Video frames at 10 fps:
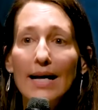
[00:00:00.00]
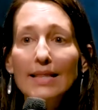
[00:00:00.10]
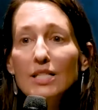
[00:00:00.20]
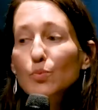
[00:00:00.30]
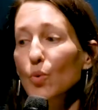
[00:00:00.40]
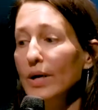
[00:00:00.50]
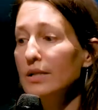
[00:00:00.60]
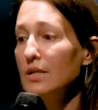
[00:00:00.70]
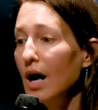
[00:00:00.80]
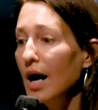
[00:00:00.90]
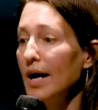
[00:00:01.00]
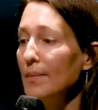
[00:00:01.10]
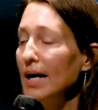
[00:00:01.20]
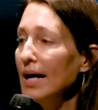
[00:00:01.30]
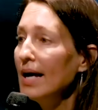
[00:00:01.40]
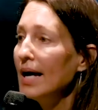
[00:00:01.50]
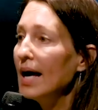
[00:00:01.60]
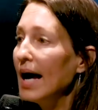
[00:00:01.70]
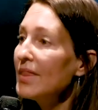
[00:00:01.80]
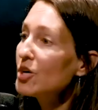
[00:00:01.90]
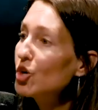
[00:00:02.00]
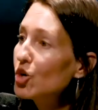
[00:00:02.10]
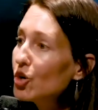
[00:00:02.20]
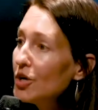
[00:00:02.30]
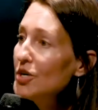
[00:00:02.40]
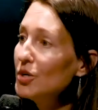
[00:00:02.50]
at this point in time. And the good